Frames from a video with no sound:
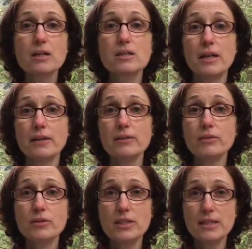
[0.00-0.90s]
daily
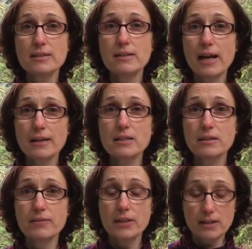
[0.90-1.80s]
routines and
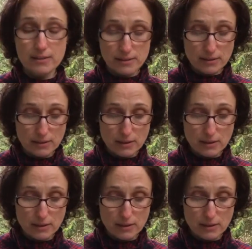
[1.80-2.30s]
activities,